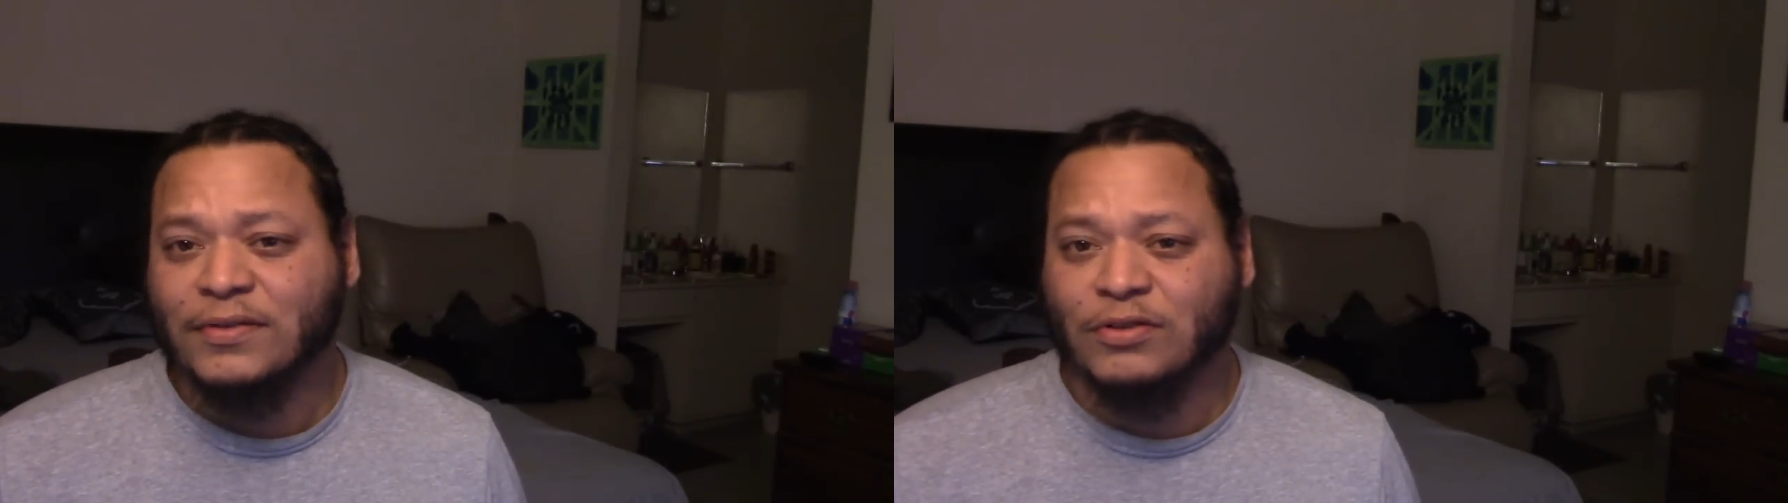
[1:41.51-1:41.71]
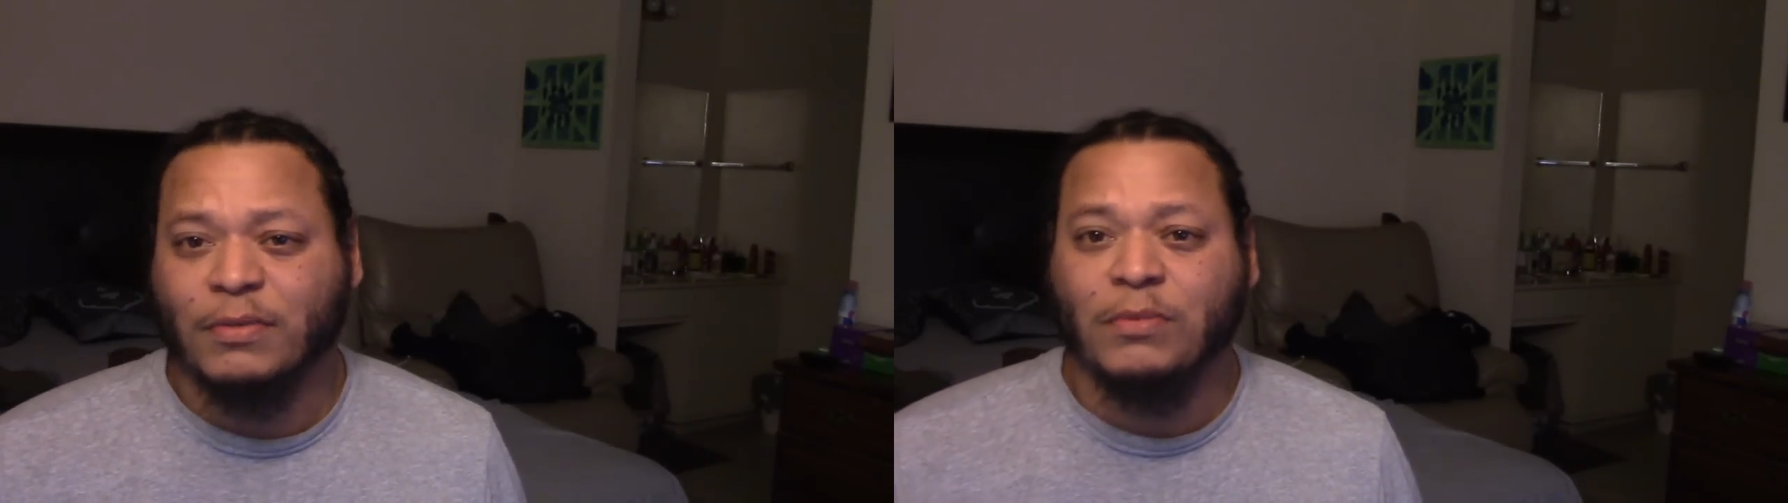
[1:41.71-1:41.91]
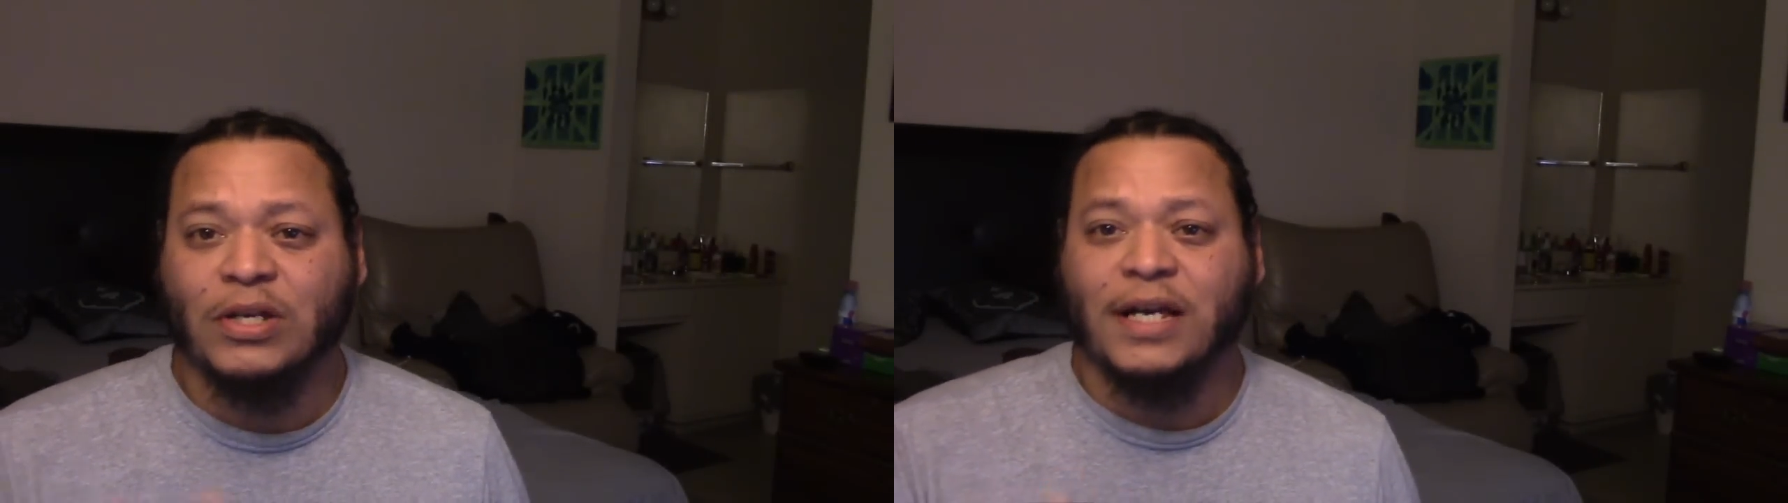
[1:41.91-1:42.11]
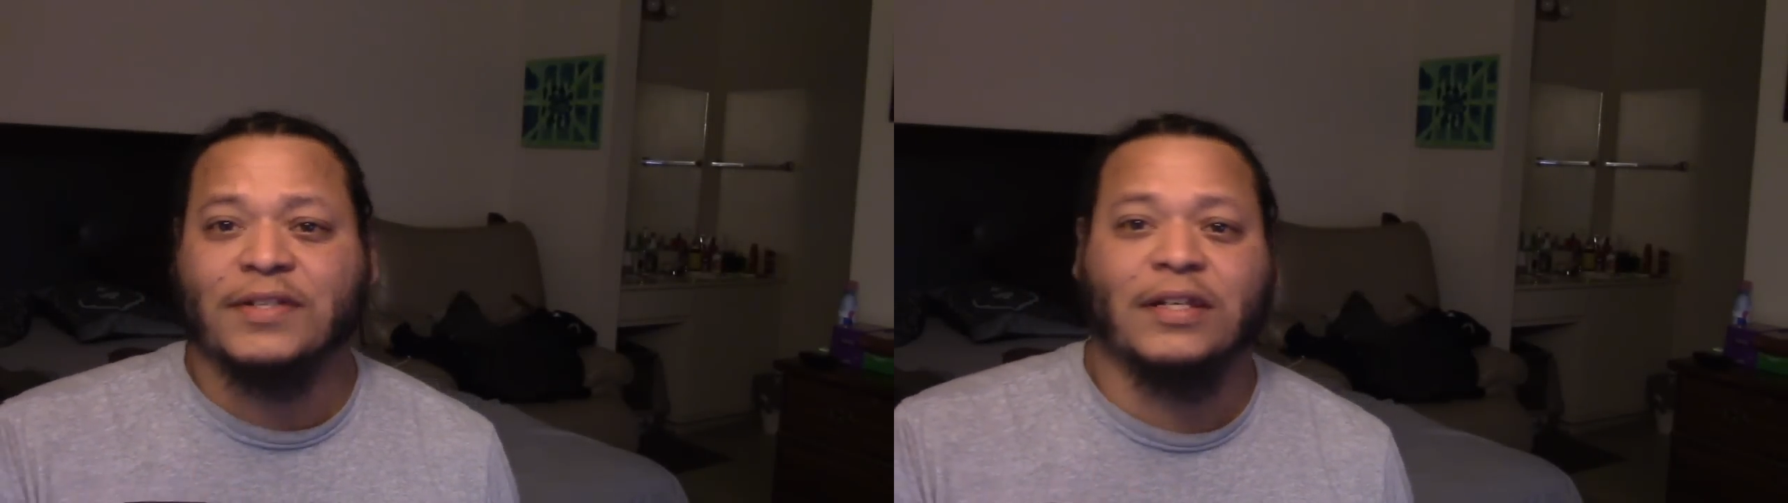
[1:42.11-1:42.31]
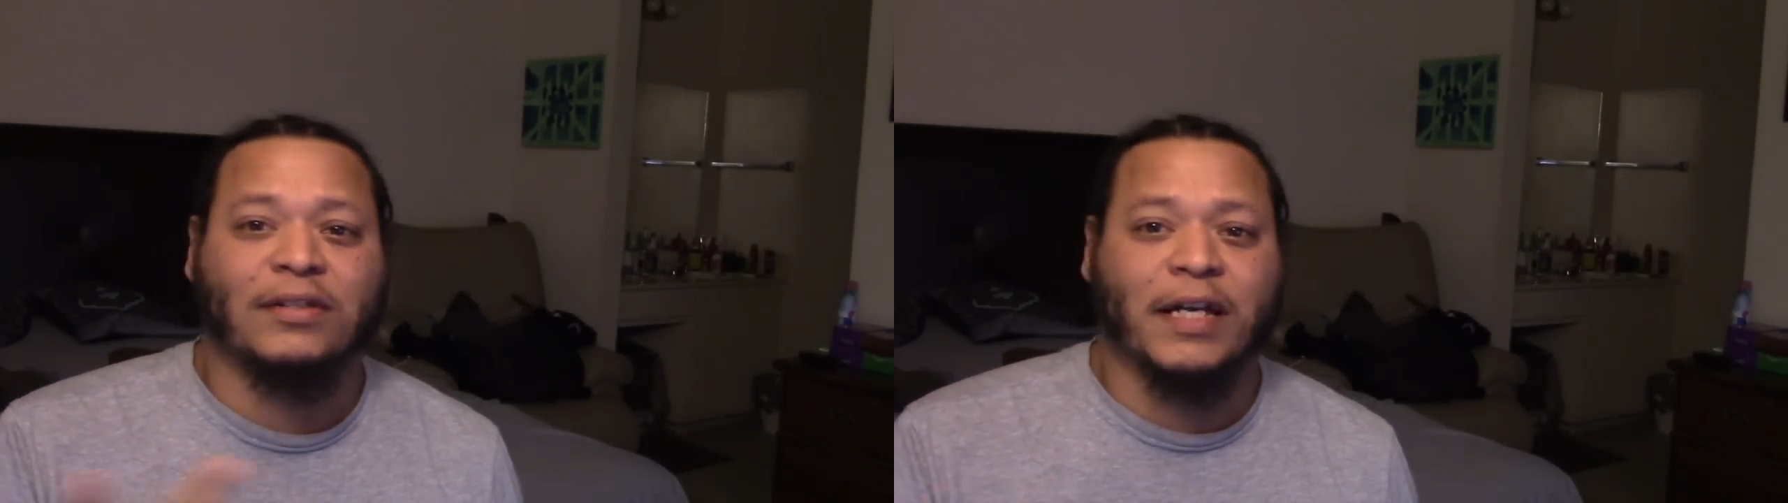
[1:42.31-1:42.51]
So maybe you guys
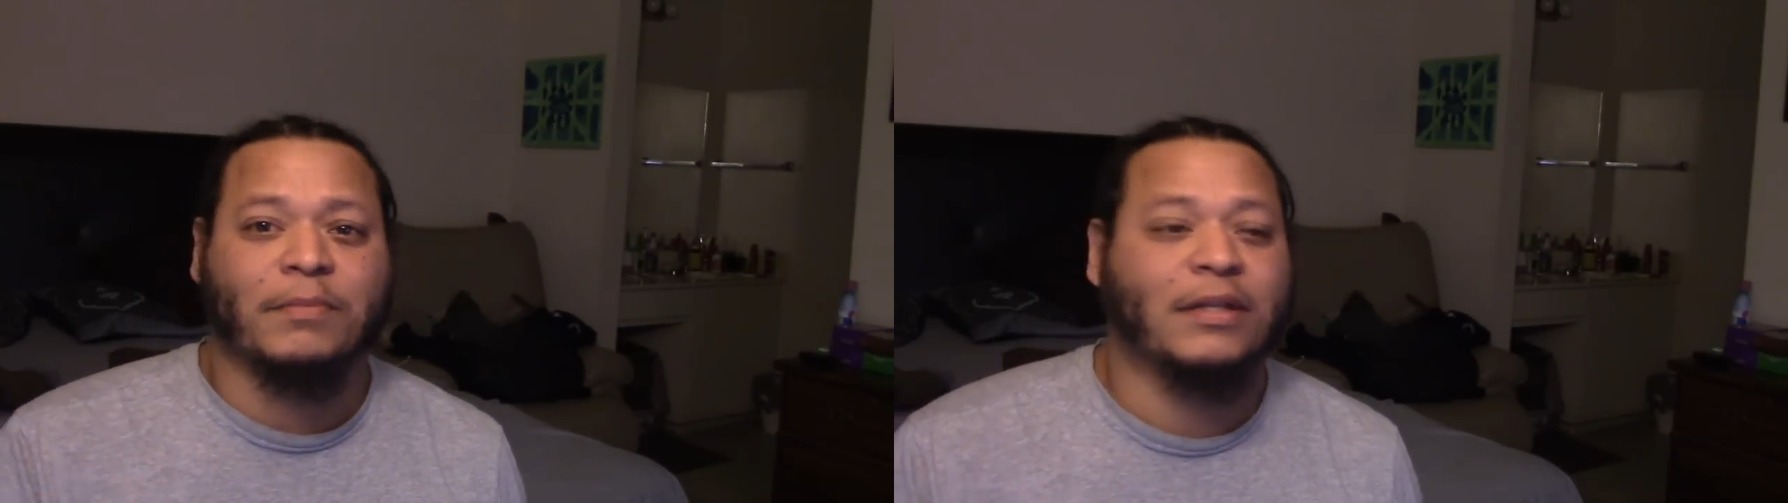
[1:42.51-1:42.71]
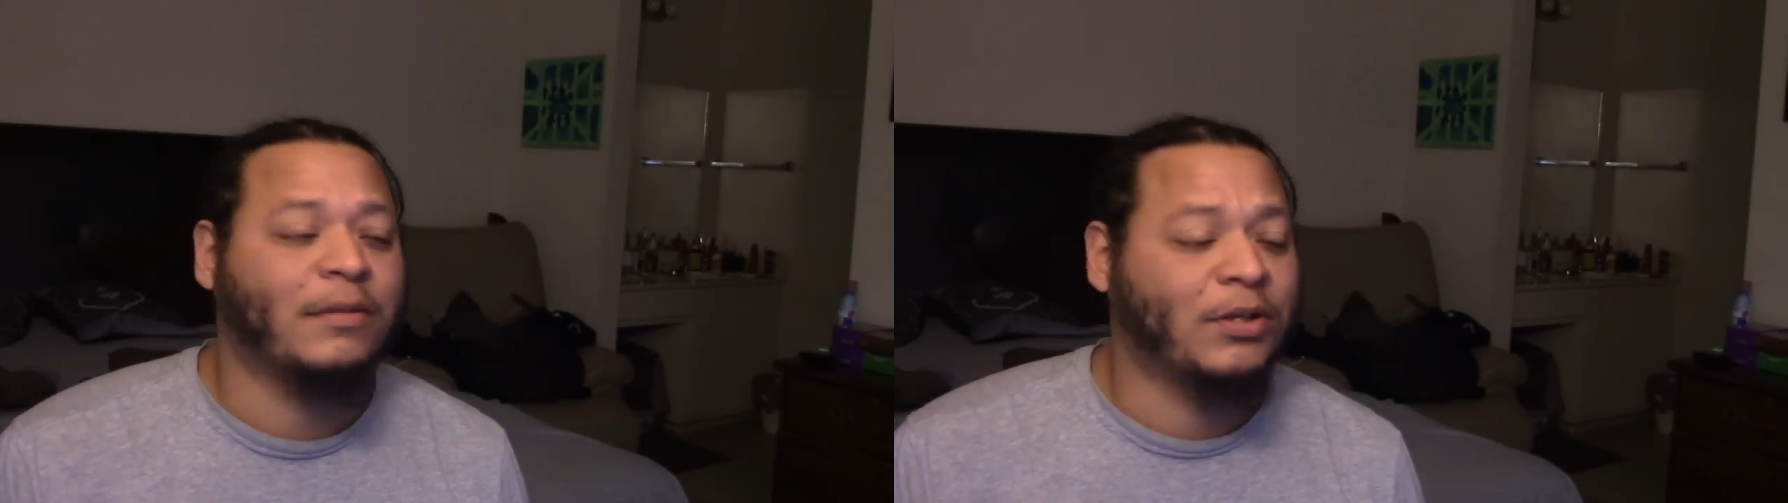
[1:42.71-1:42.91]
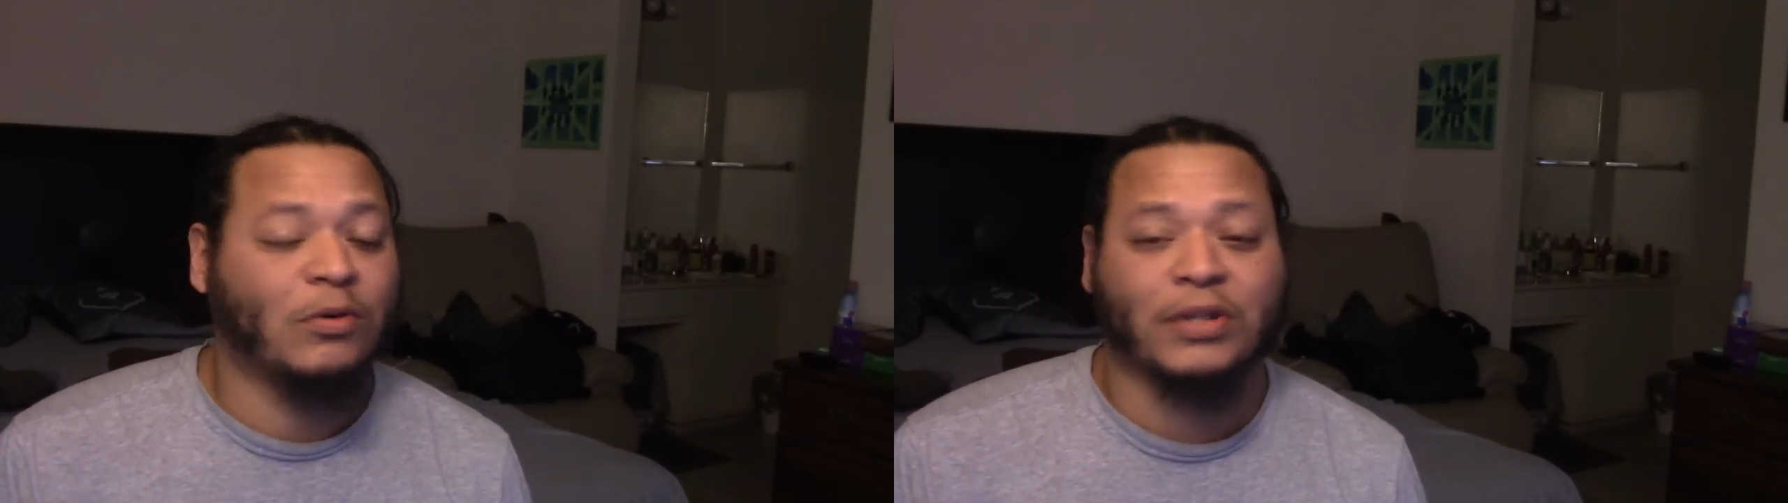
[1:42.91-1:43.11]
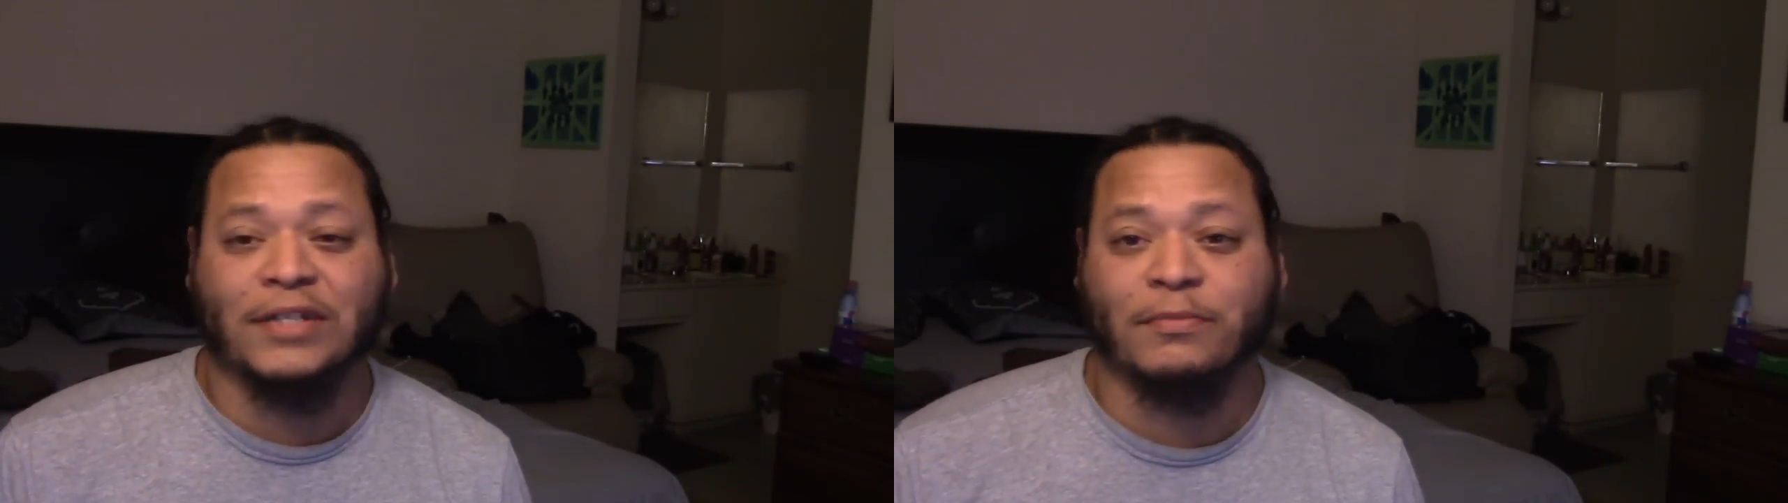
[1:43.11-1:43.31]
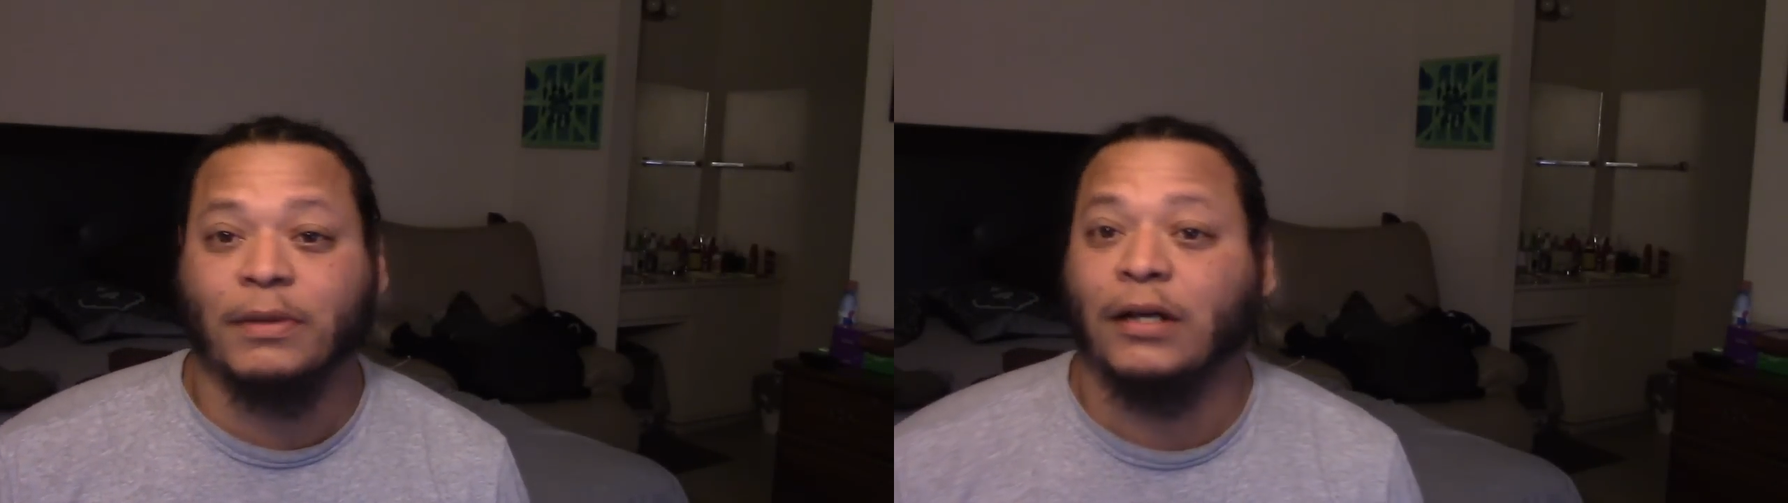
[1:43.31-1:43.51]
can enlighten me and let me know what
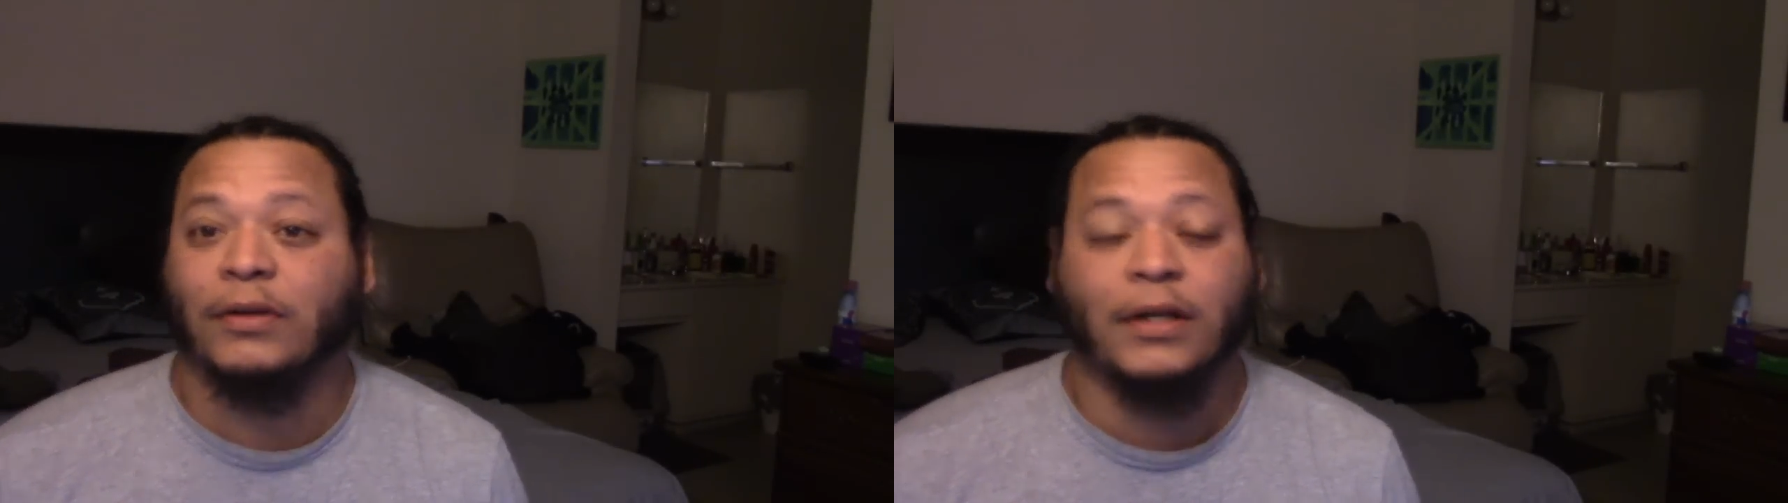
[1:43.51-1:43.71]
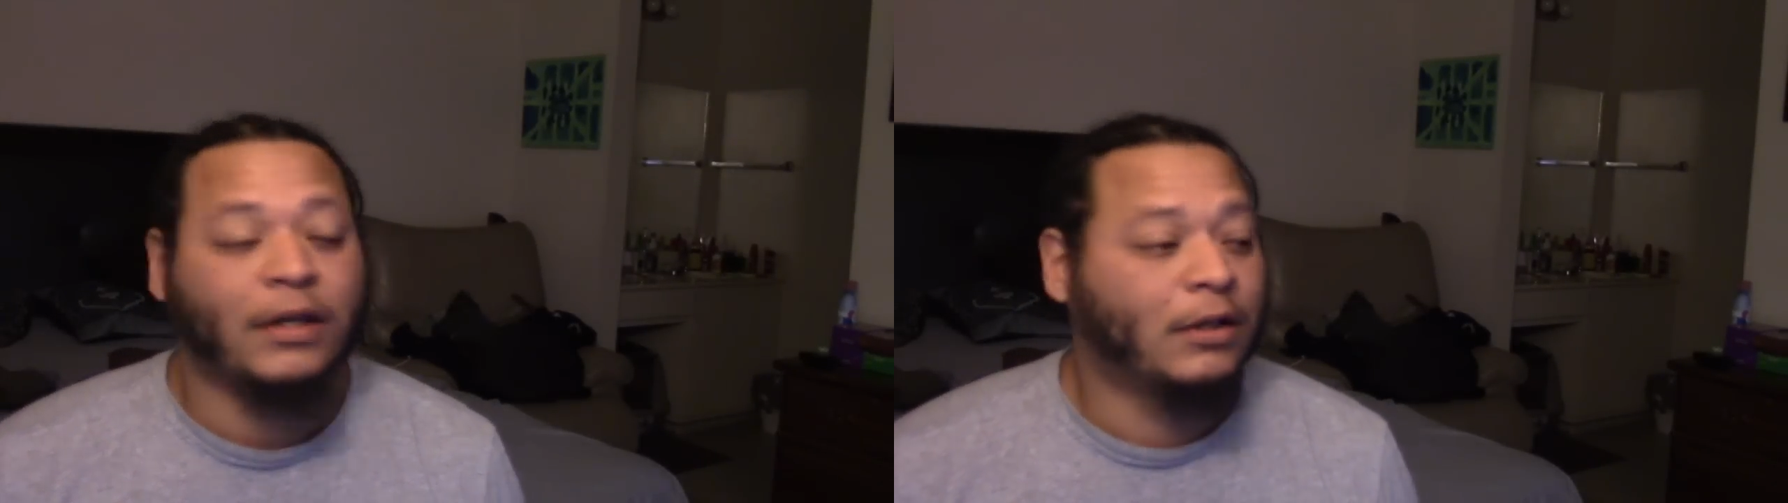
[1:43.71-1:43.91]
that's about.